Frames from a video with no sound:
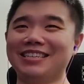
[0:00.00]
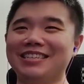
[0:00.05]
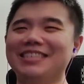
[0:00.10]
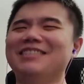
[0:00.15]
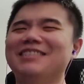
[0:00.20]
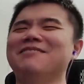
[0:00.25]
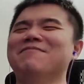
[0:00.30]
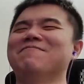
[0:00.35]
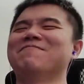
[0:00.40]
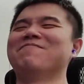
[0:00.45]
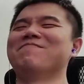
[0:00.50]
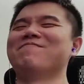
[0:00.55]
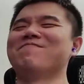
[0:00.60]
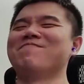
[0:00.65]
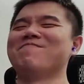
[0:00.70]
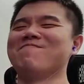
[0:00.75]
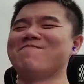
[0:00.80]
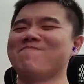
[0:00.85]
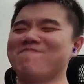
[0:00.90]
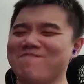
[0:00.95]
Very
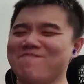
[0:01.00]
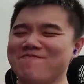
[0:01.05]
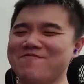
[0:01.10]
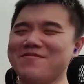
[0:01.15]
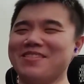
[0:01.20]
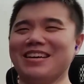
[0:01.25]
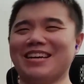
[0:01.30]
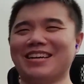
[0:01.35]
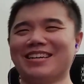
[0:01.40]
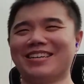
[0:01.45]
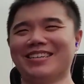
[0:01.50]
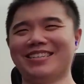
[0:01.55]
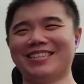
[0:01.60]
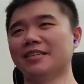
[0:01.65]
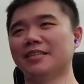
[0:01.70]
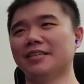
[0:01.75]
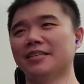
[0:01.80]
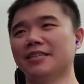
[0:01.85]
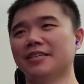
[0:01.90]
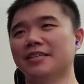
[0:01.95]
well.
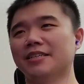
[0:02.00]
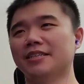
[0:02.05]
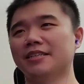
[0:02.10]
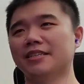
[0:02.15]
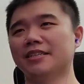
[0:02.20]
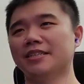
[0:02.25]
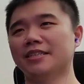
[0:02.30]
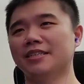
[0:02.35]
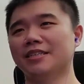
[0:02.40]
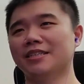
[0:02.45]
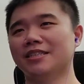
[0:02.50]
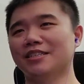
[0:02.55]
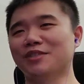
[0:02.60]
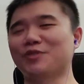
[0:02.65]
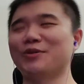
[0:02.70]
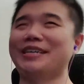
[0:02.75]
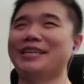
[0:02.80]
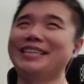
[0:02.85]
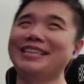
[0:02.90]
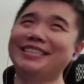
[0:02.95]
Trees to meet you.
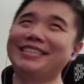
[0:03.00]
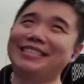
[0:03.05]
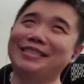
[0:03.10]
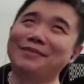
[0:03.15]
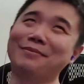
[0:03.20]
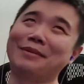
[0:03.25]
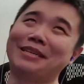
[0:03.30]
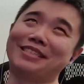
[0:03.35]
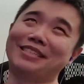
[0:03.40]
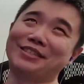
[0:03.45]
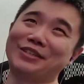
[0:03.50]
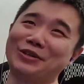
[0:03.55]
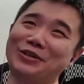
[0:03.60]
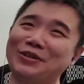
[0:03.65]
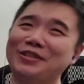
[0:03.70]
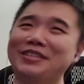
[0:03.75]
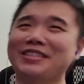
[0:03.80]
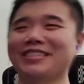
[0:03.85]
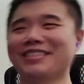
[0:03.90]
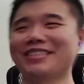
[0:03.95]
Trees to meet you.